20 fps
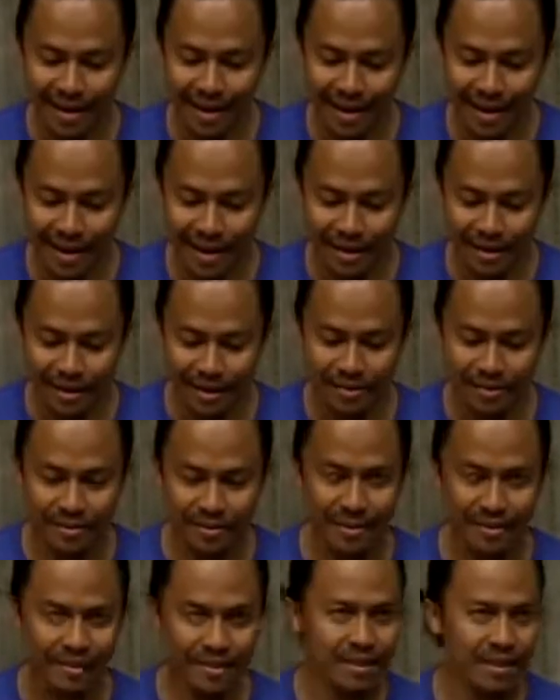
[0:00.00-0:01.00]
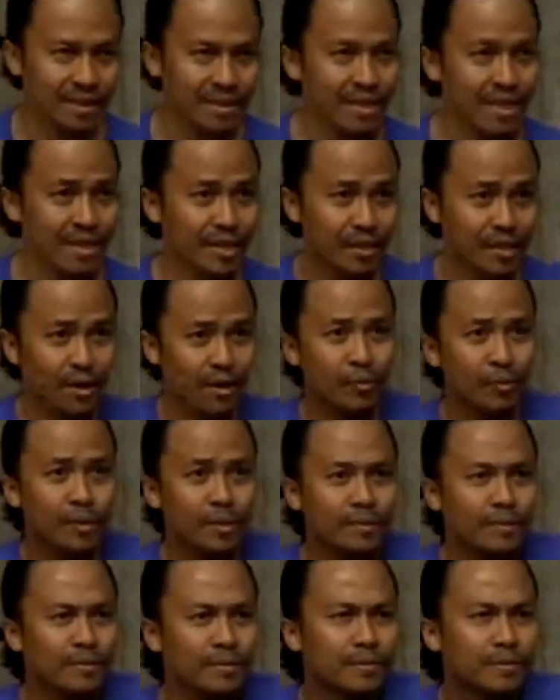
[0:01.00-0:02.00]
And Jessica shared uh,
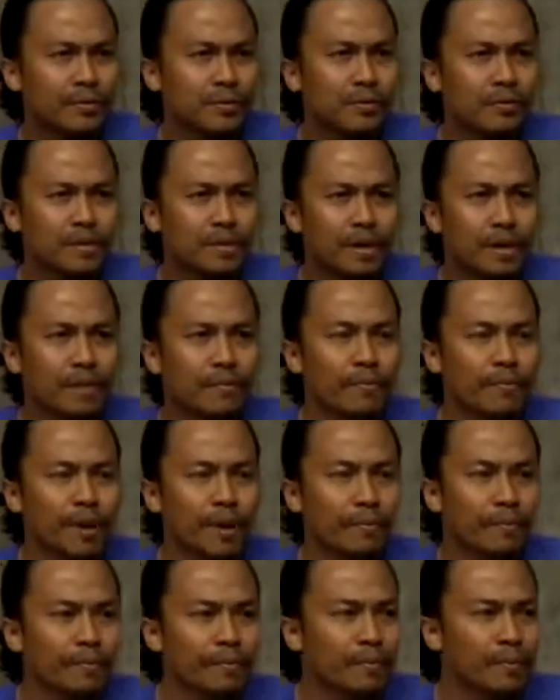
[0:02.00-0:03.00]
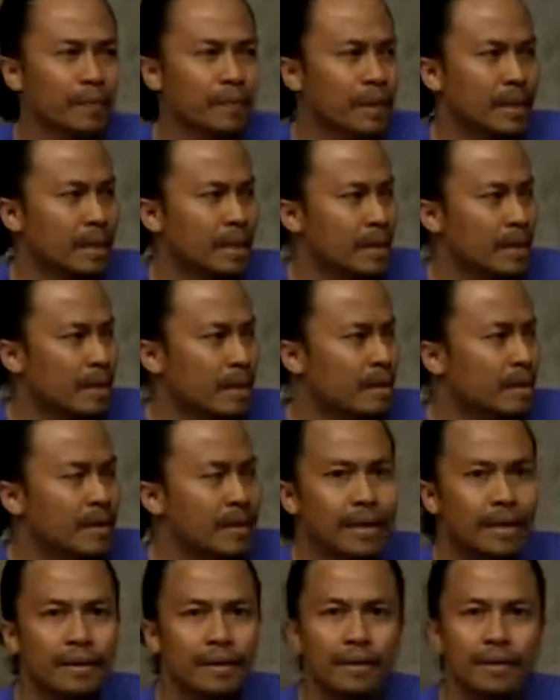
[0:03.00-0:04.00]
one cool stuff about
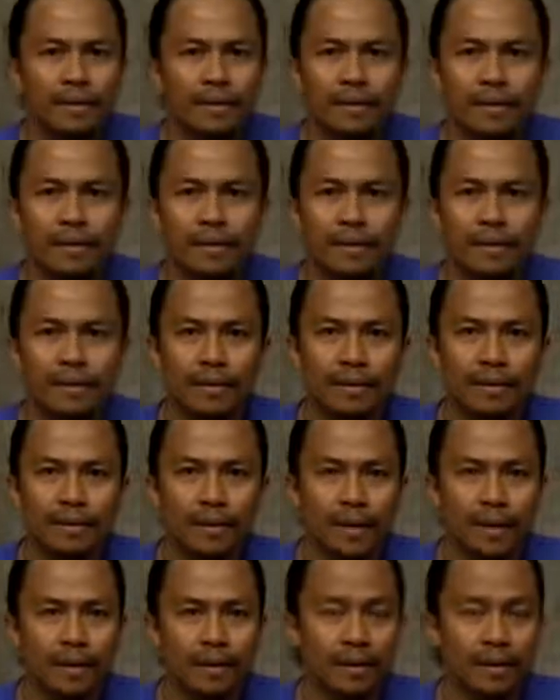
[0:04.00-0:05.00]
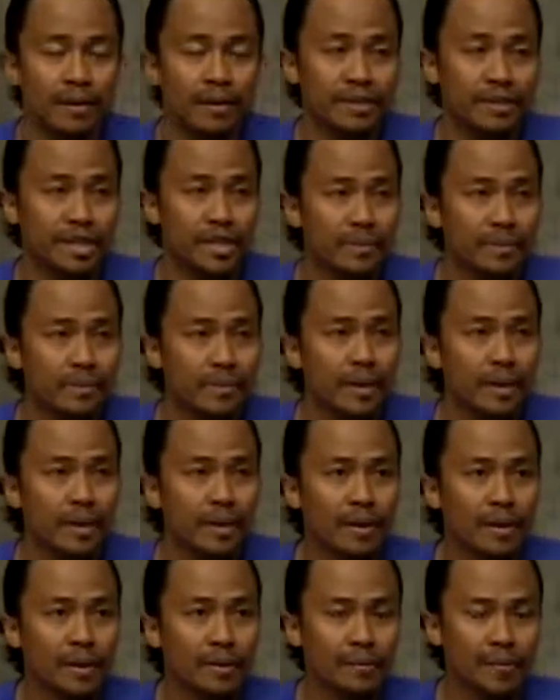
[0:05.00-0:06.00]
her and uh, her team
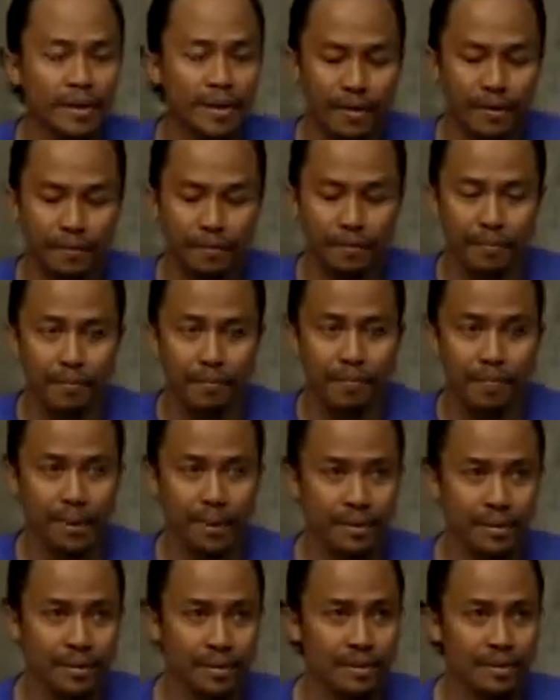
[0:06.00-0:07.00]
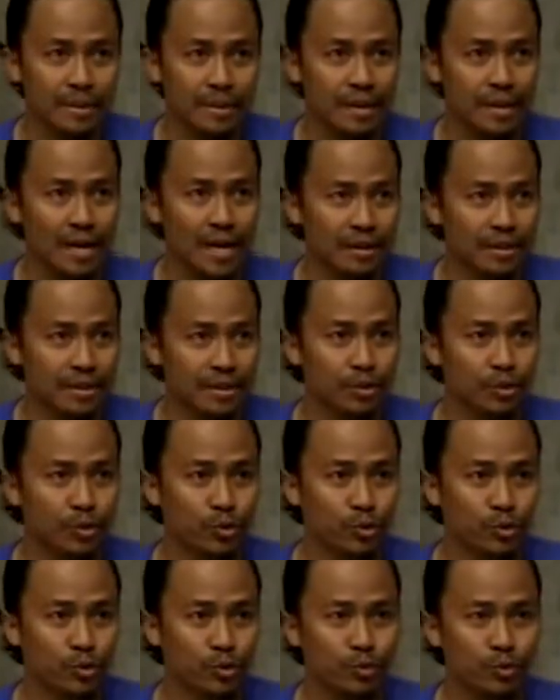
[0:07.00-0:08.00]
bringing Python class
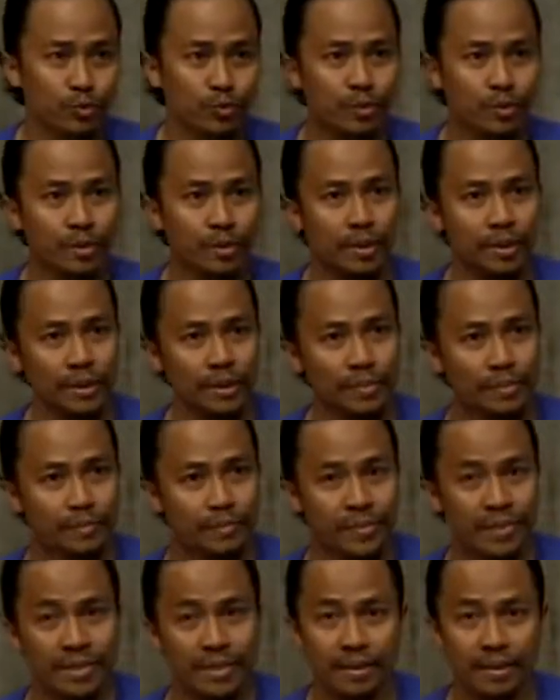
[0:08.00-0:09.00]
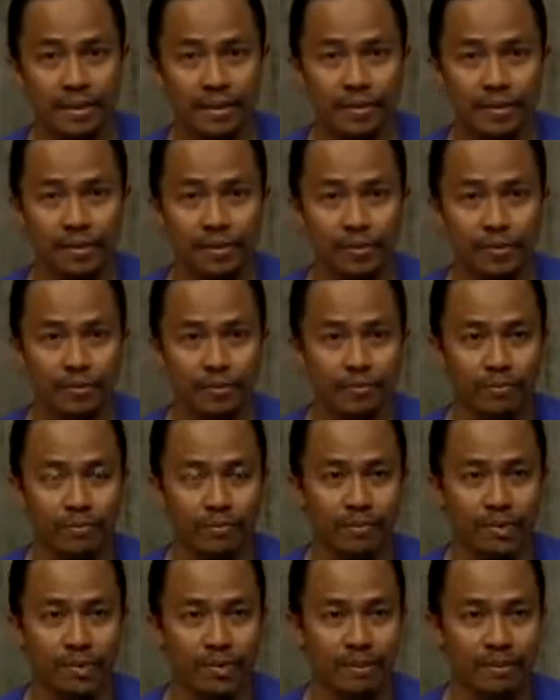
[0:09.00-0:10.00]
to the prison, you know,
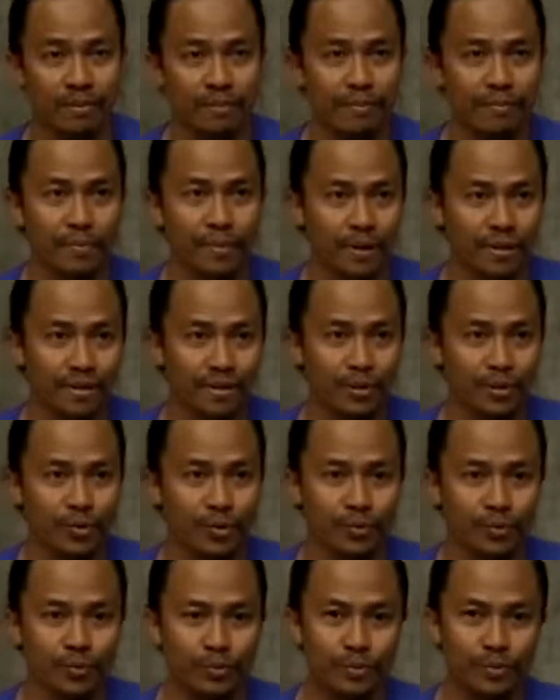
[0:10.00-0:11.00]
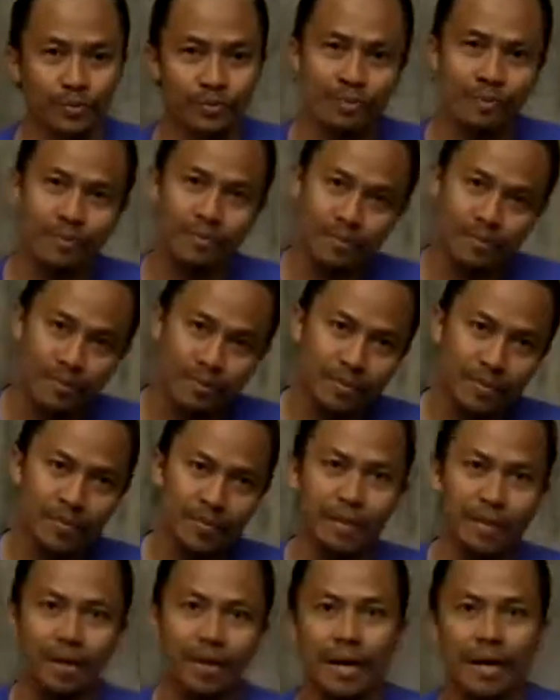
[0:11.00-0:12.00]
teaching Python to
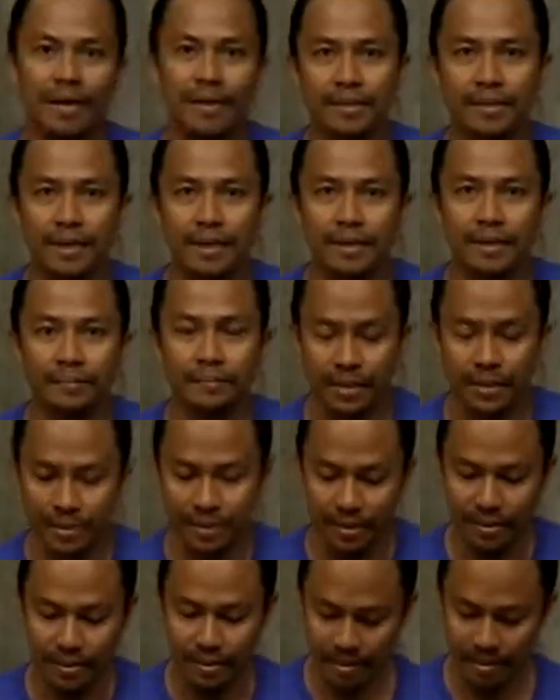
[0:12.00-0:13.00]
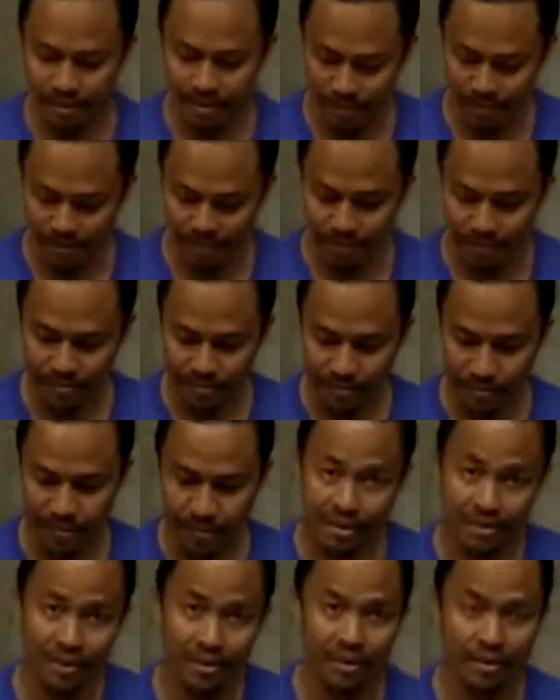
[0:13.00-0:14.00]
the guy inside the prison.
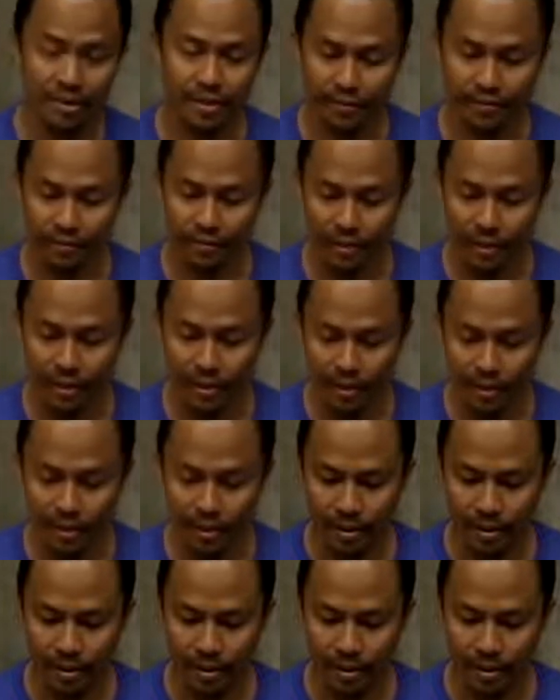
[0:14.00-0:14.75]
that's interesting for me.